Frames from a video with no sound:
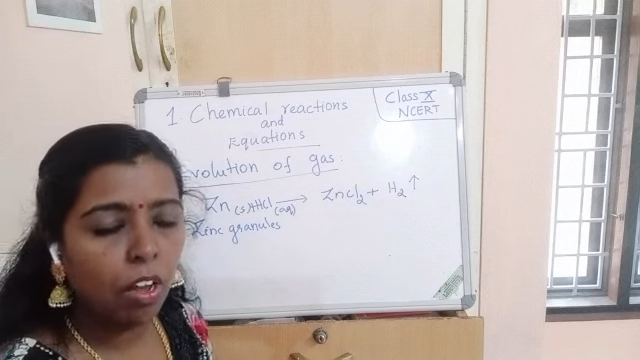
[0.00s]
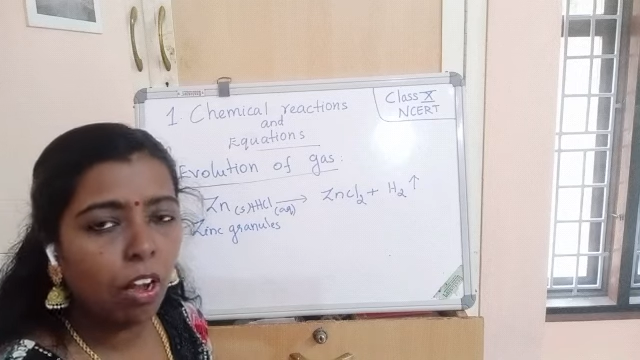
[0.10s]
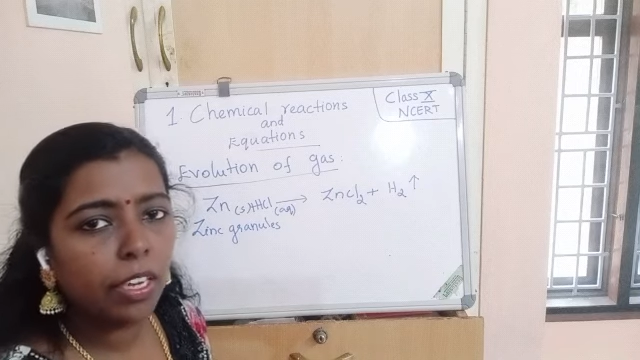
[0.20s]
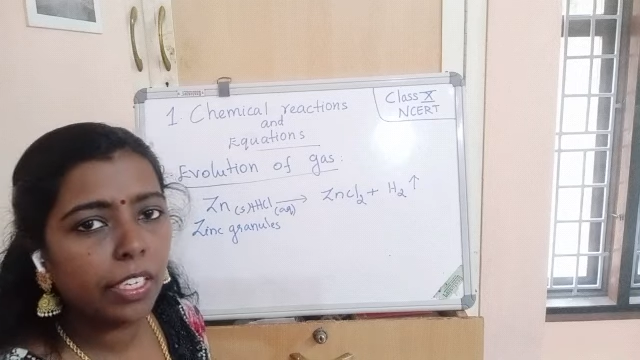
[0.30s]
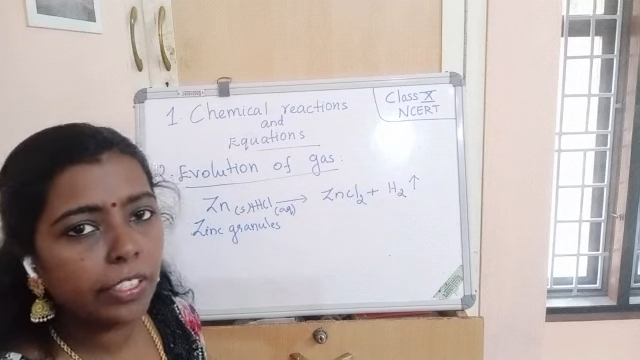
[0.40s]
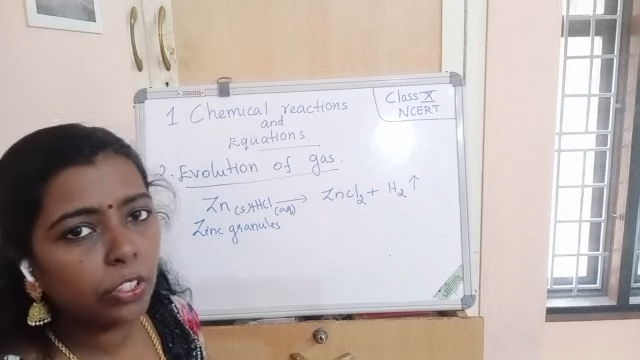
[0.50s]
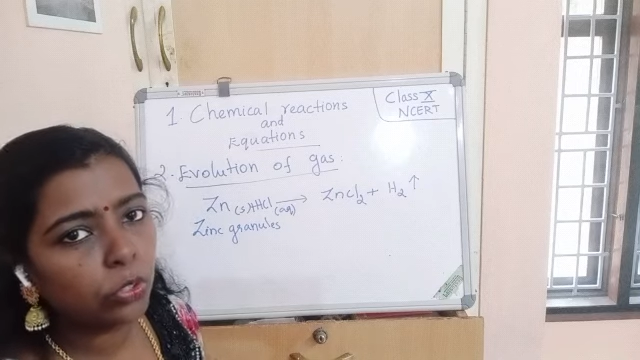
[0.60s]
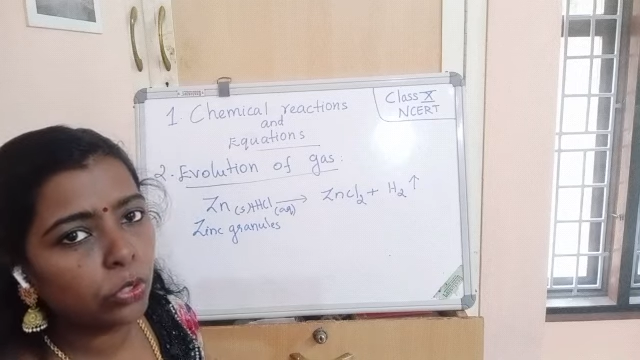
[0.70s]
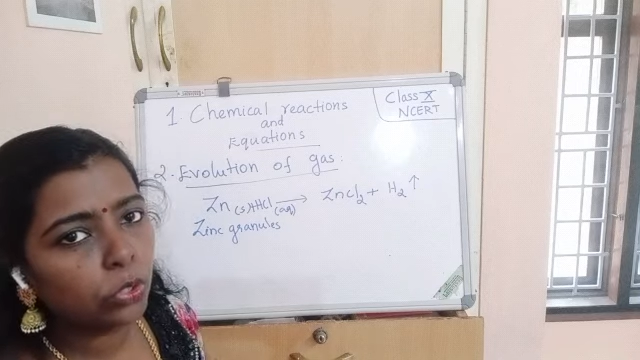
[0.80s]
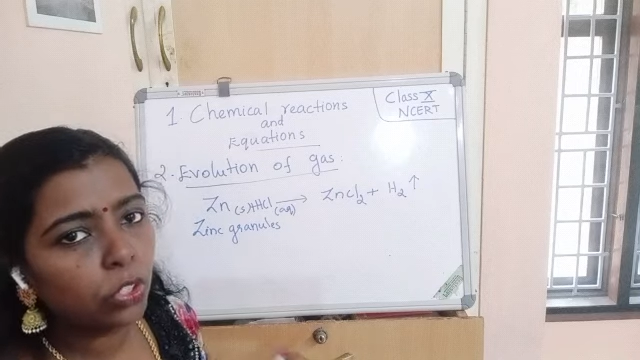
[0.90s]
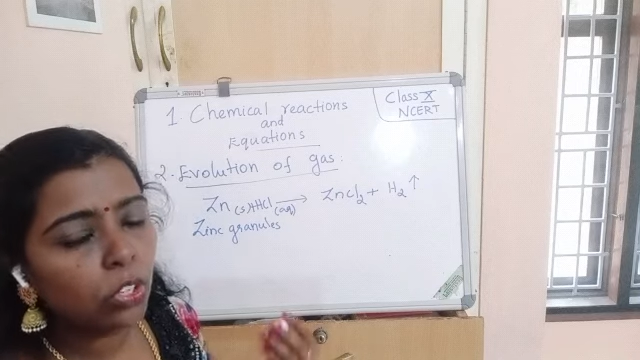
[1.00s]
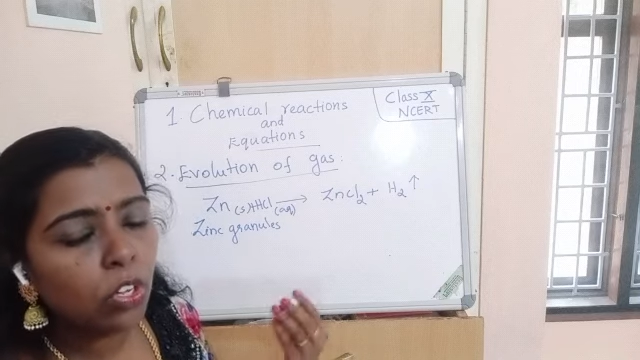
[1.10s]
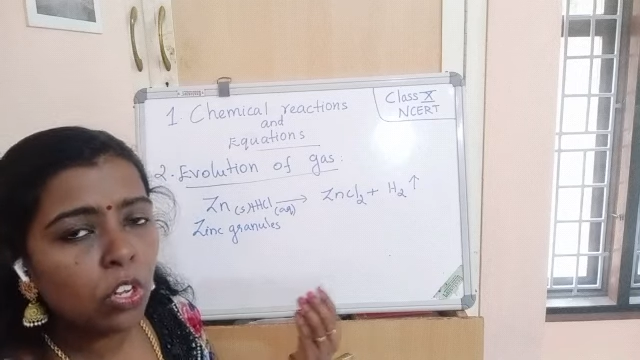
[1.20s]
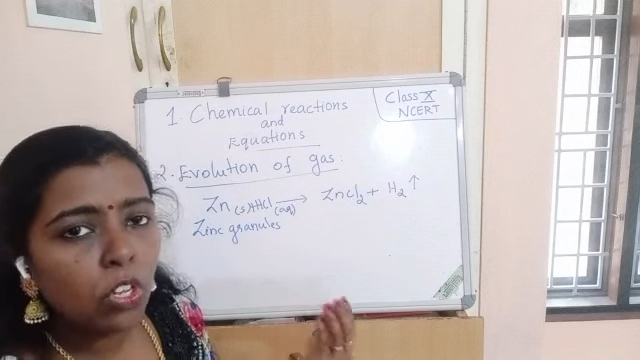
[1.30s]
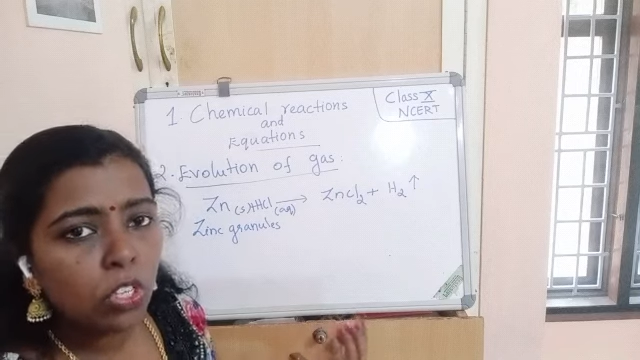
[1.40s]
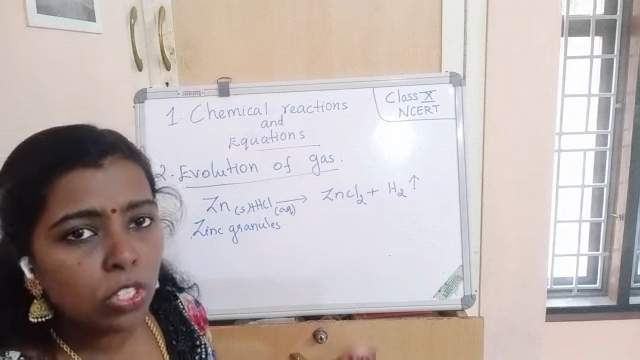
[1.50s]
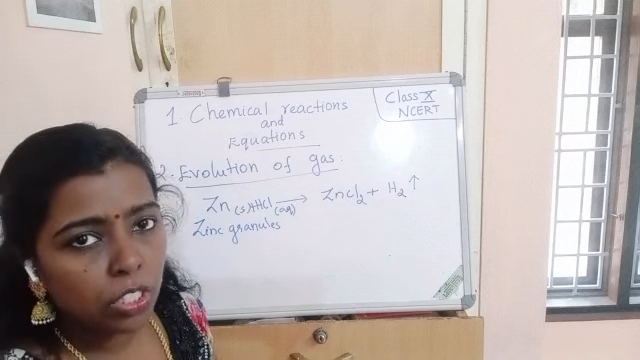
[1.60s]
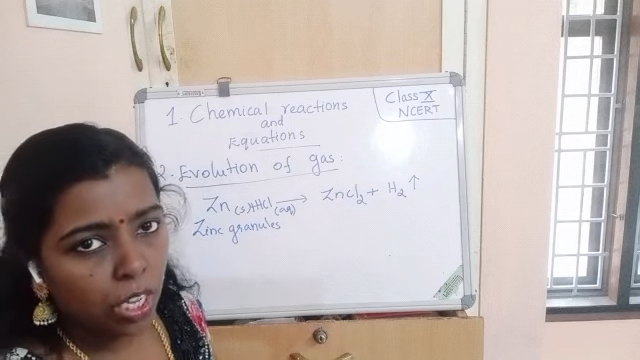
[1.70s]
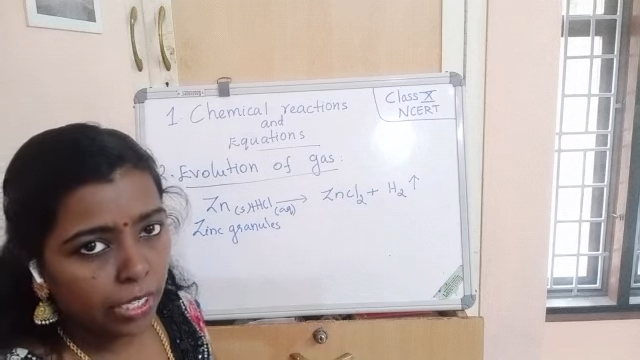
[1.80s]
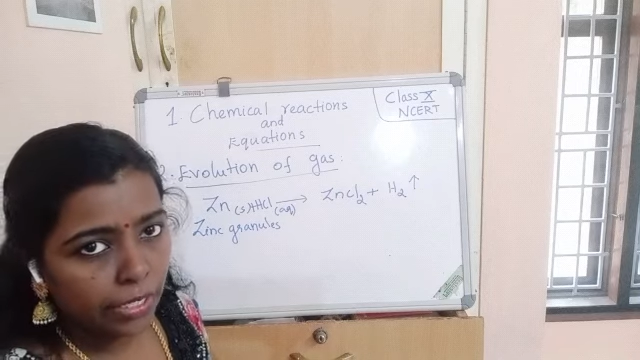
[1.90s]
or liquid to
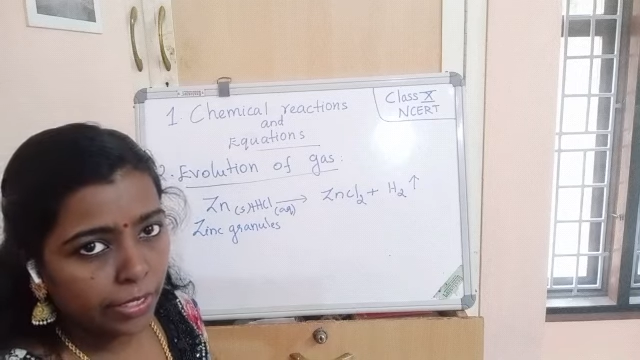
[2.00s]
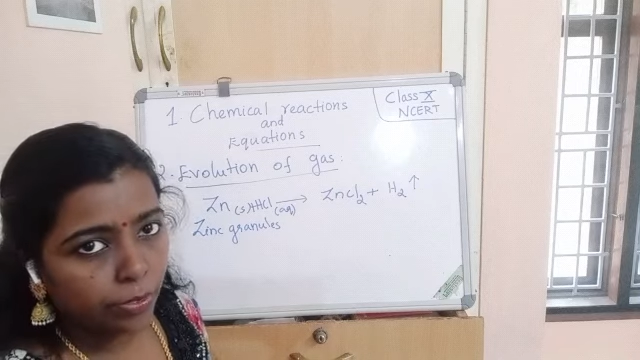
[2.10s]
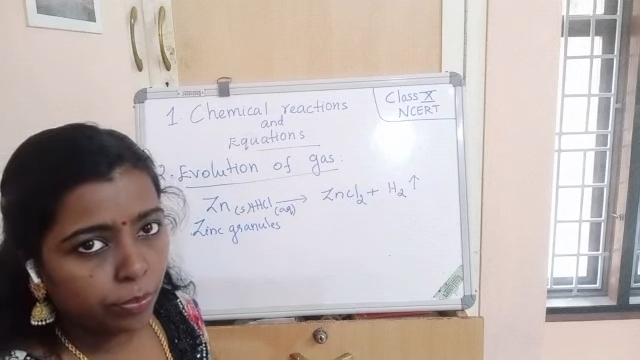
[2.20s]
solid.